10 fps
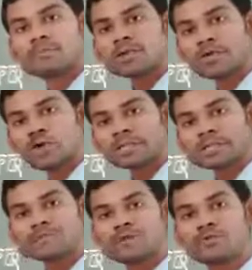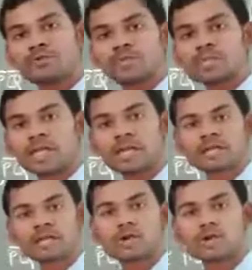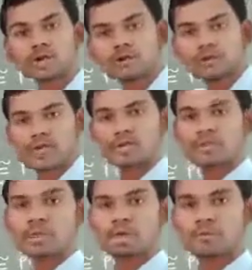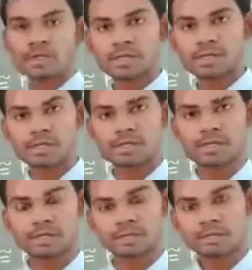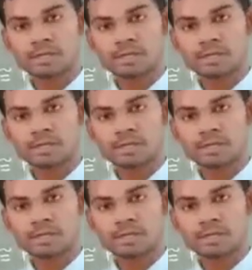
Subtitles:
Because we know that the congruency of the triangle